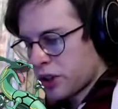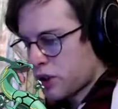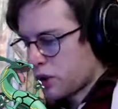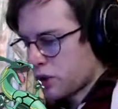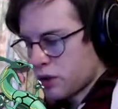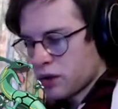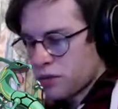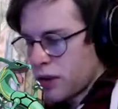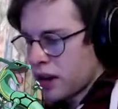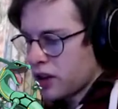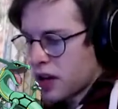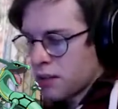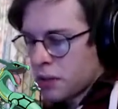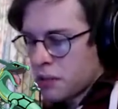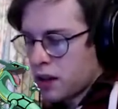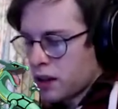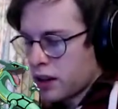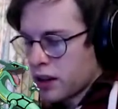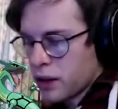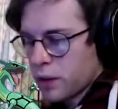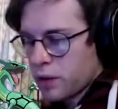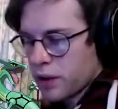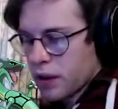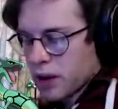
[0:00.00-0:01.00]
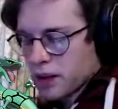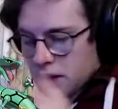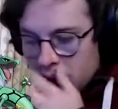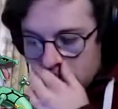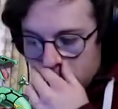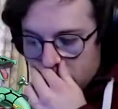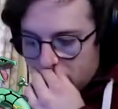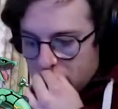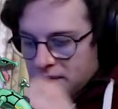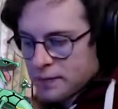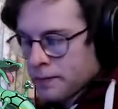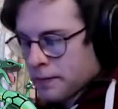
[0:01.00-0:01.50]
and throw the
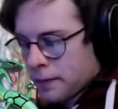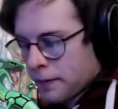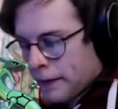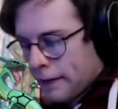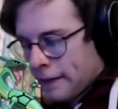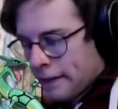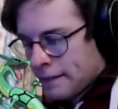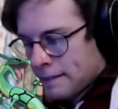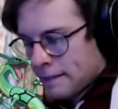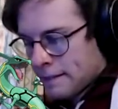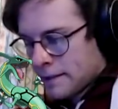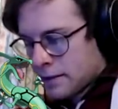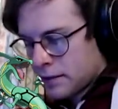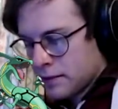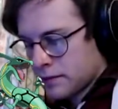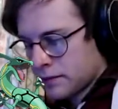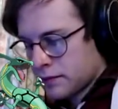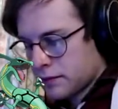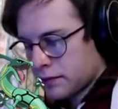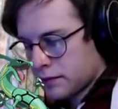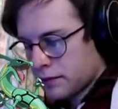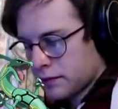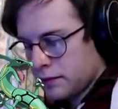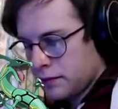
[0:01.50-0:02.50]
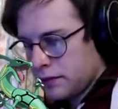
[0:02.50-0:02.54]
Stone Edge here,